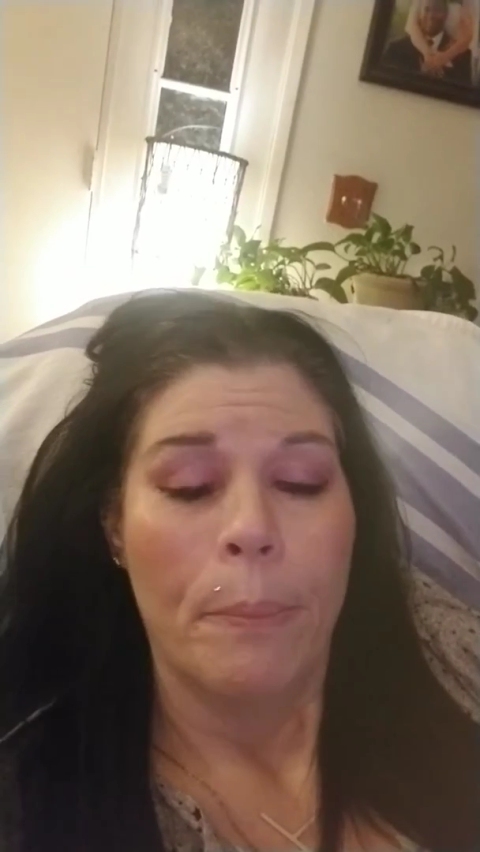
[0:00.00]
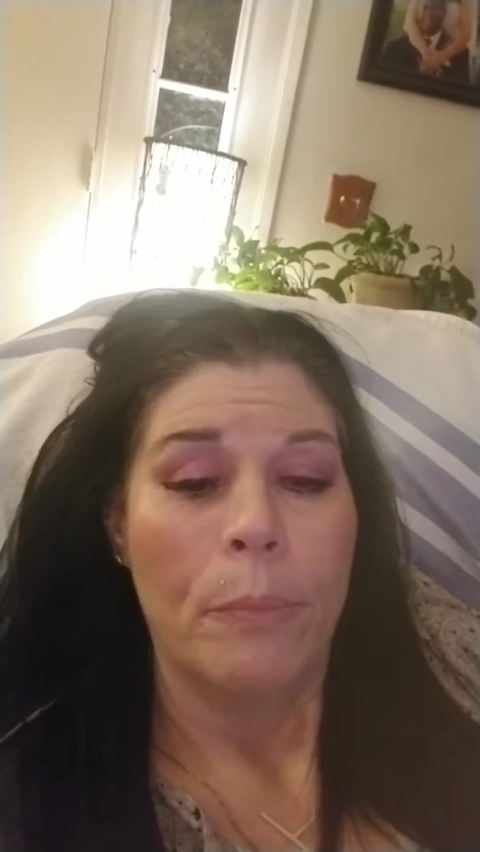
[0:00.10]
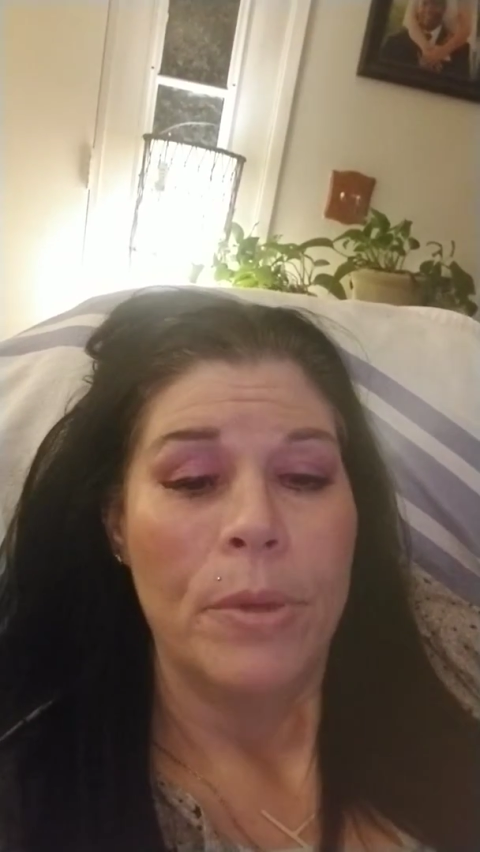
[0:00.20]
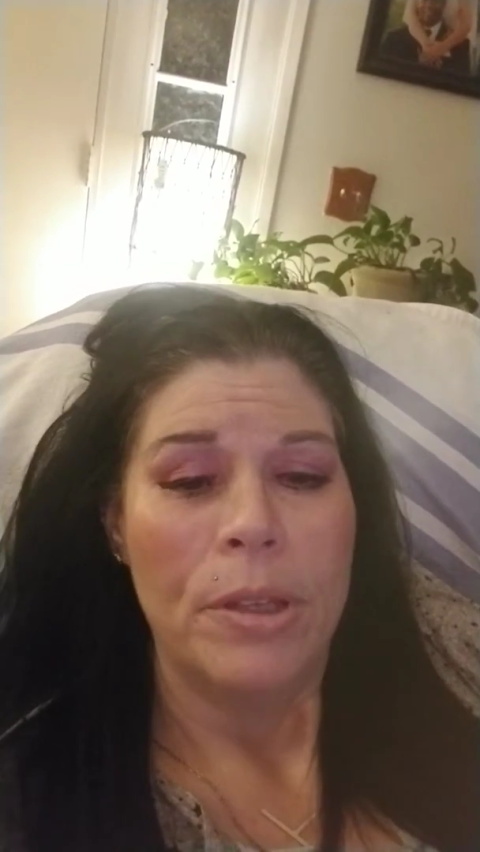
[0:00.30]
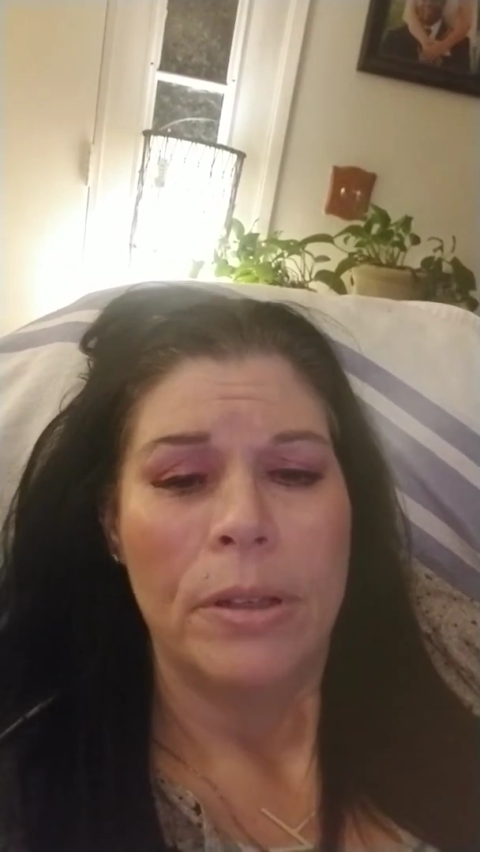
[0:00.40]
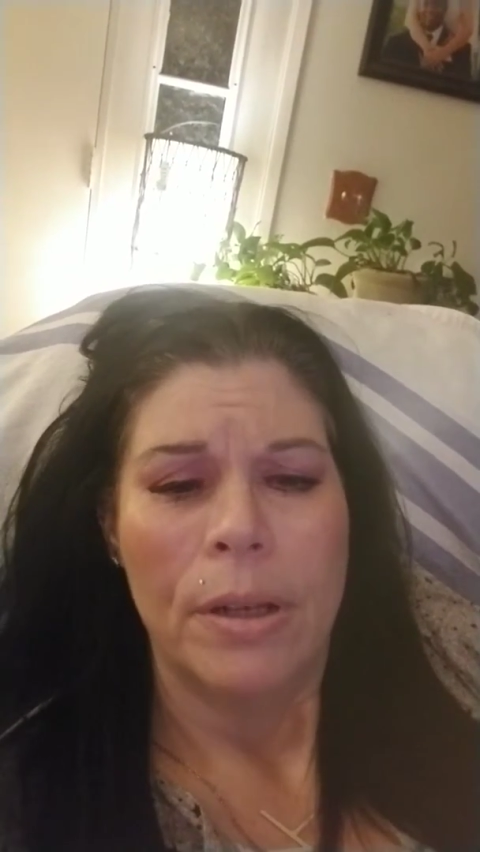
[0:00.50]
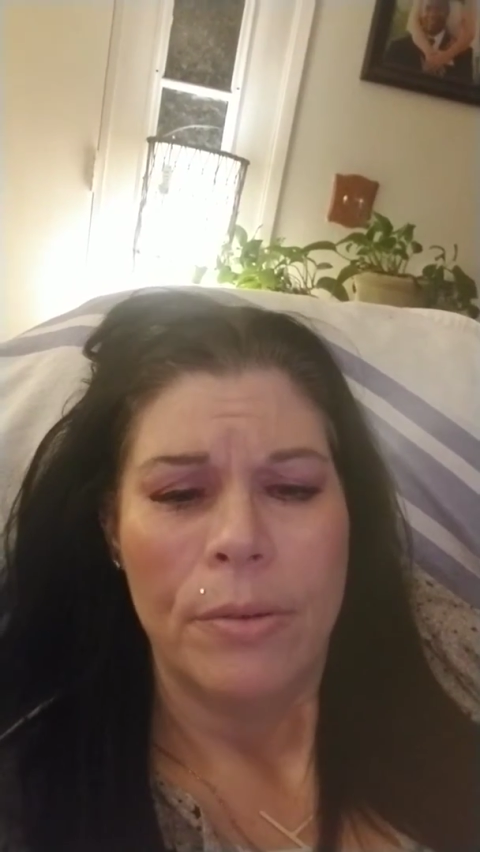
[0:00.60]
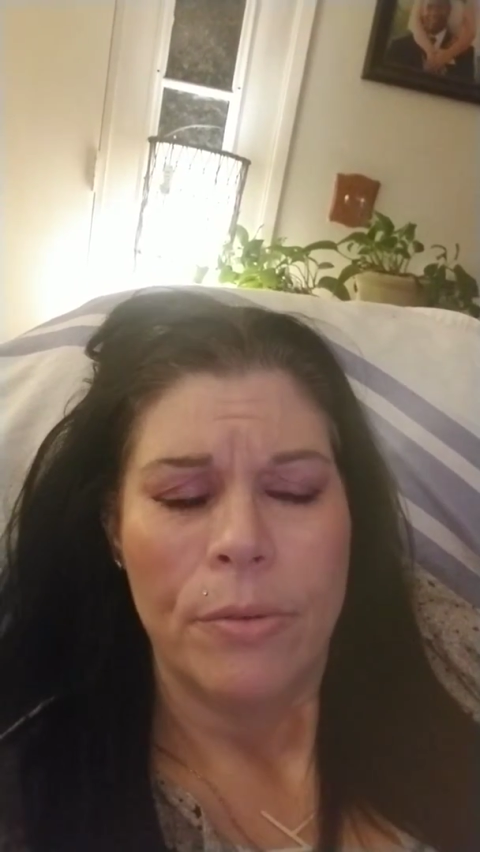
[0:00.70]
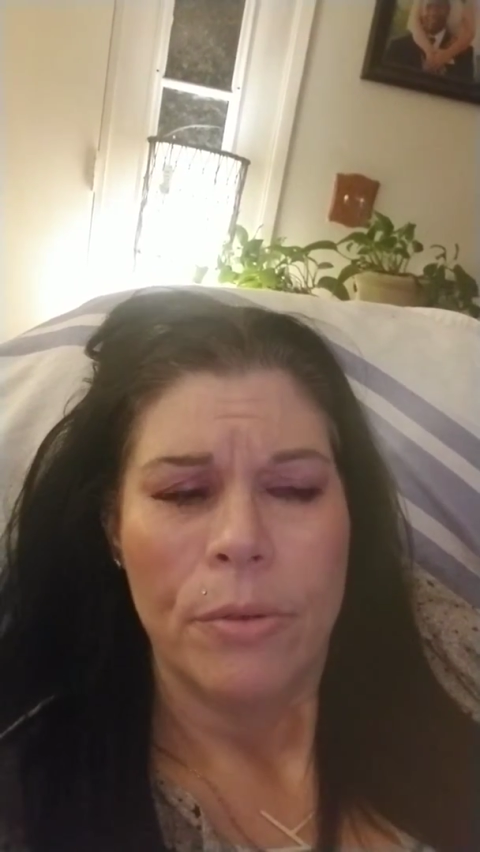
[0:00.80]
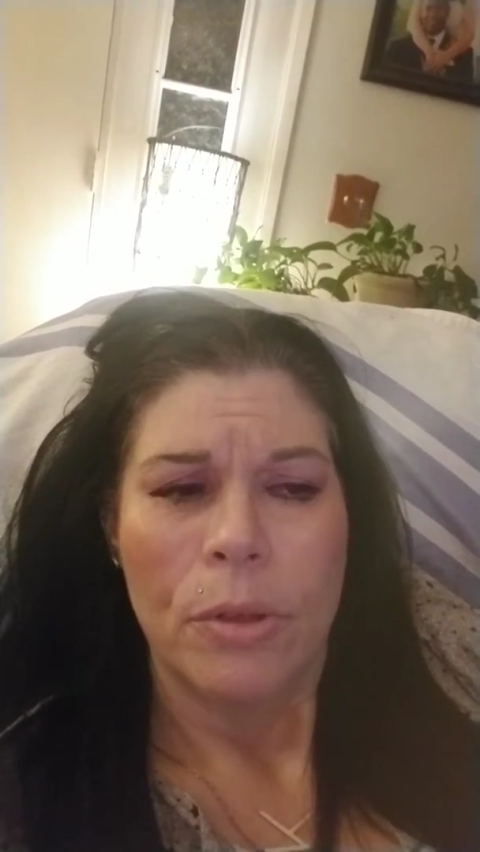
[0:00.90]
when you go
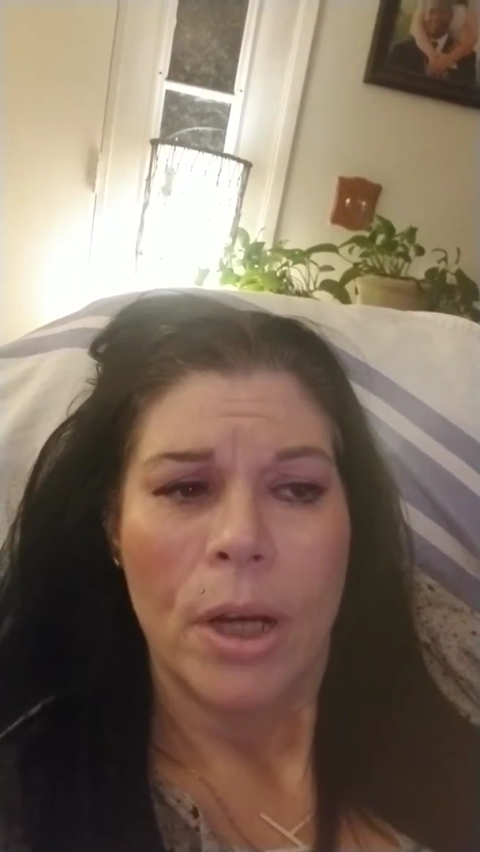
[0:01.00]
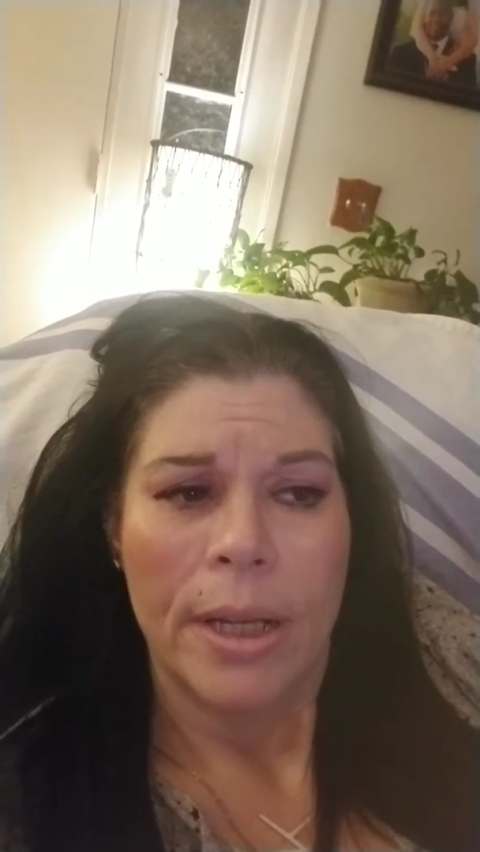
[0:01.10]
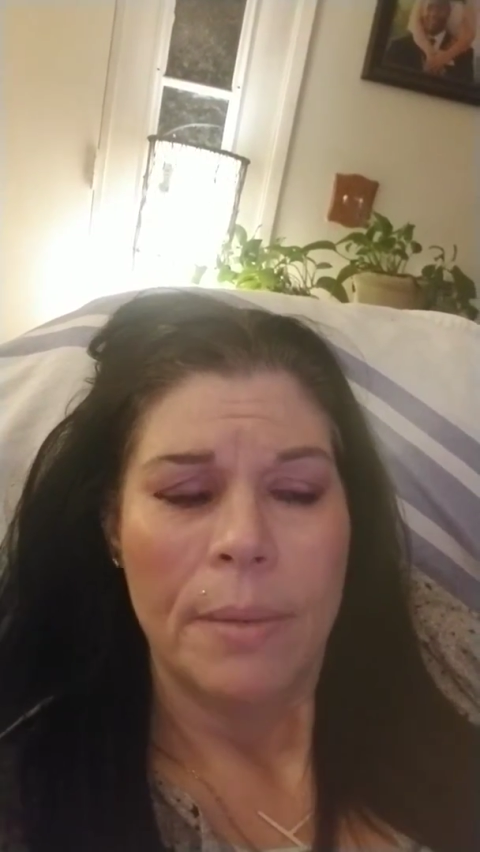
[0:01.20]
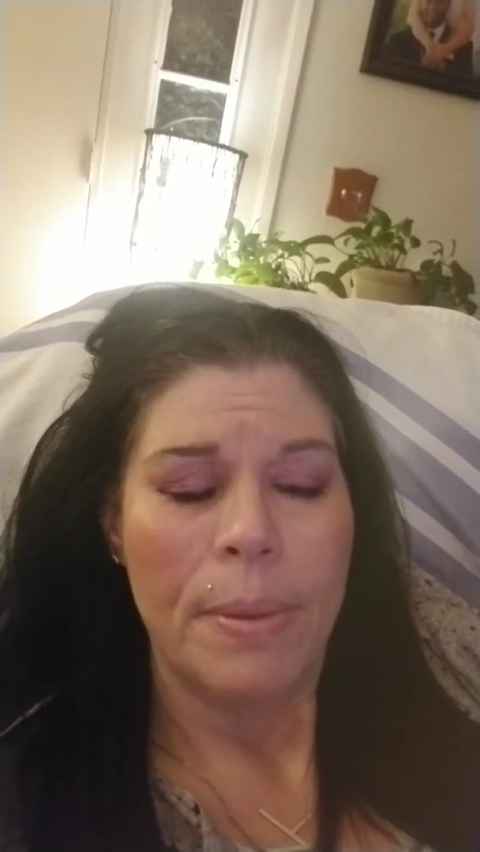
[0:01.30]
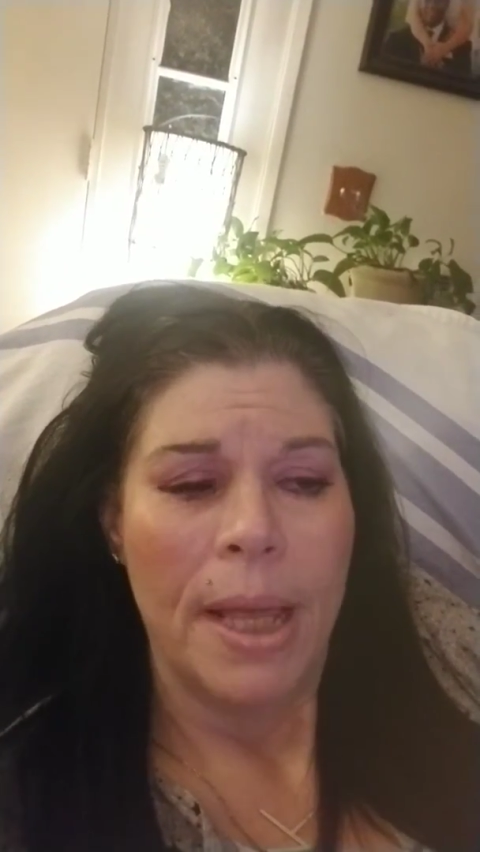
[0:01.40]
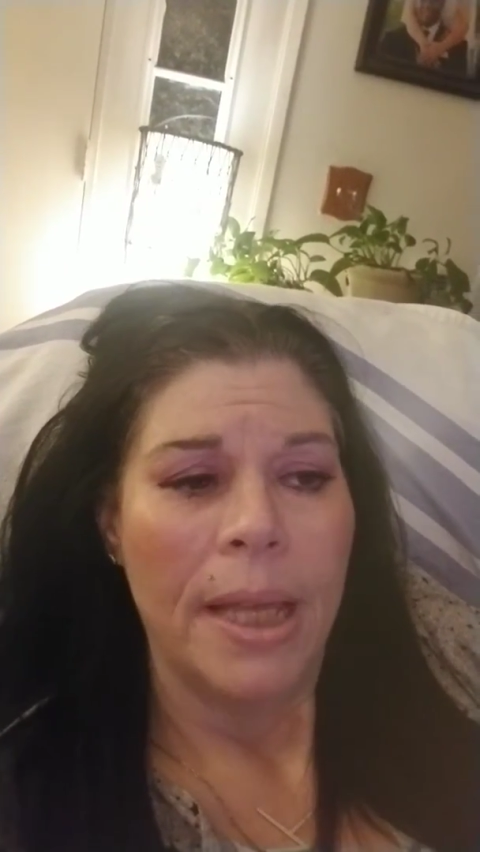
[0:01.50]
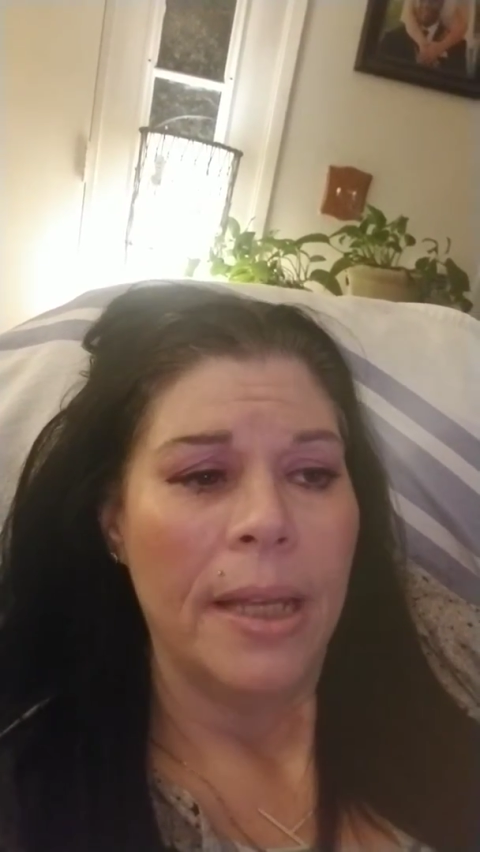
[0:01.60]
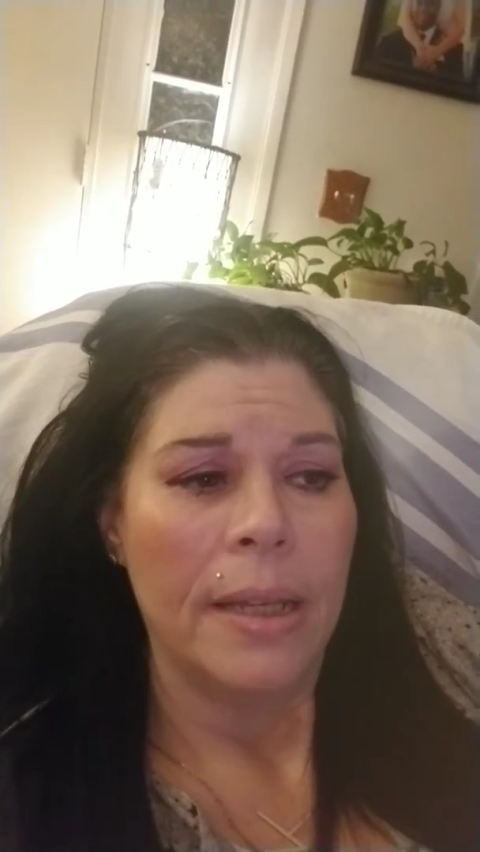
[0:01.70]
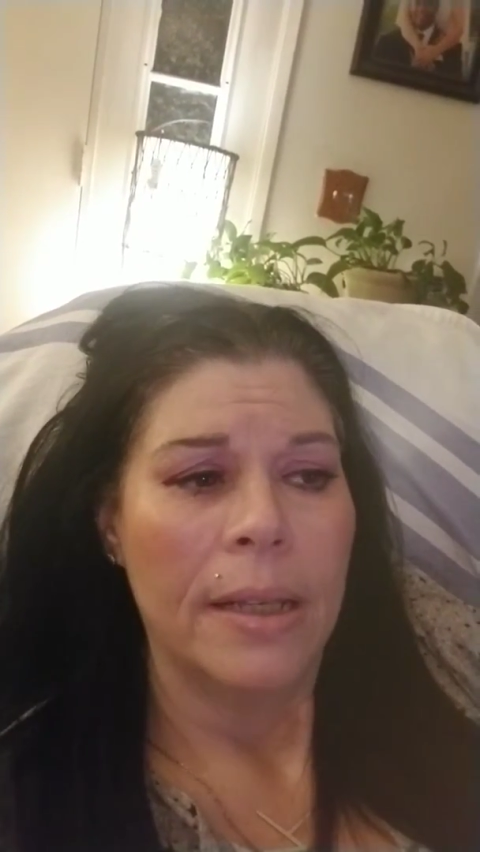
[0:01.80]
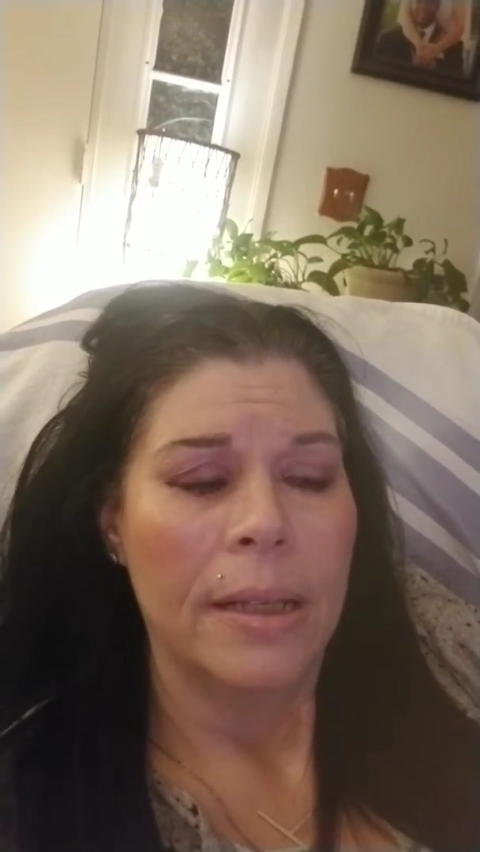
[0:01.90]
through chronic pain,